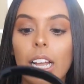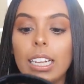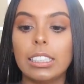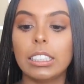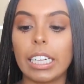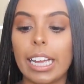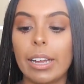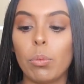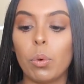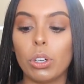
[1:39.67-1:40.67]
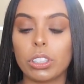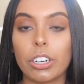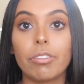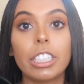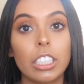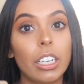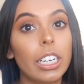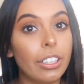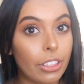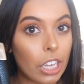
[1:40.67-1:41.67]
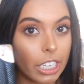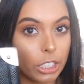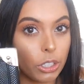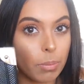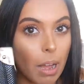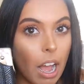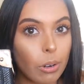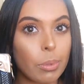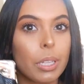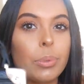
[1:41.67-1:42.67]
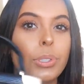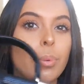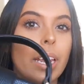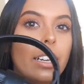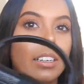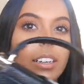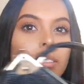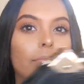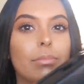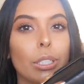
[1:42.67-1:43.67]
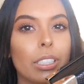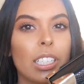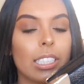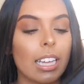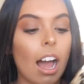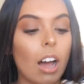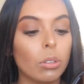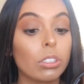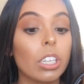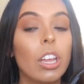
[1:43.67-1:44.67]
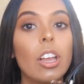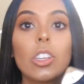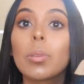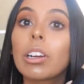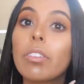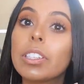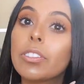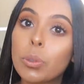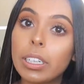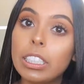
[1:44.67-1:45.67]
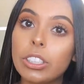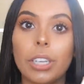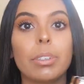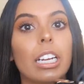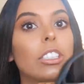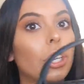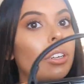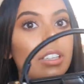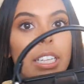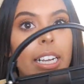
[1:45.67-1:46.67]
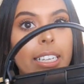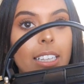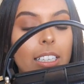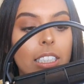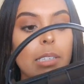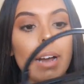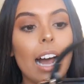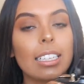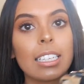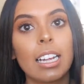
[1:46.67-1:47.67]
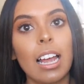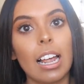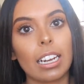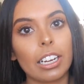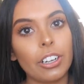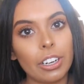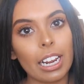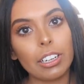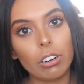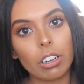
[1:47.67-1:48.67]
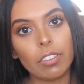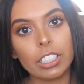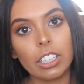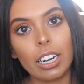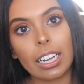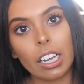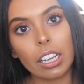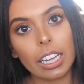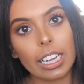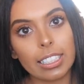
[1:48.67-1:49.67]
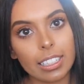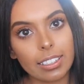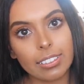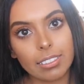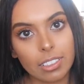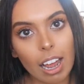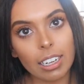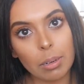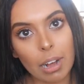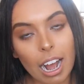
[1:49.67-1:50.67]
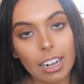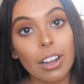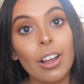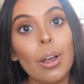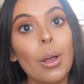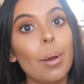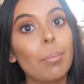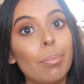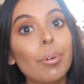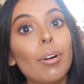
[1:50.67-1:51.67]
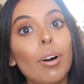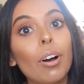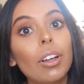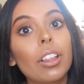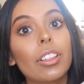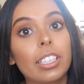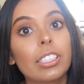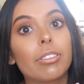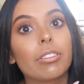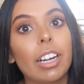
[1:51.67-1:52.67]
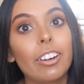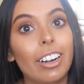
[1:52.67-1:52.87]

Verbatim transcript: and it was originally £32 but they were doing loads of discounts so I got this for 22 which I don't think is actually bad like I know like you look at this and you're like okay it's like a tiny bag but this is really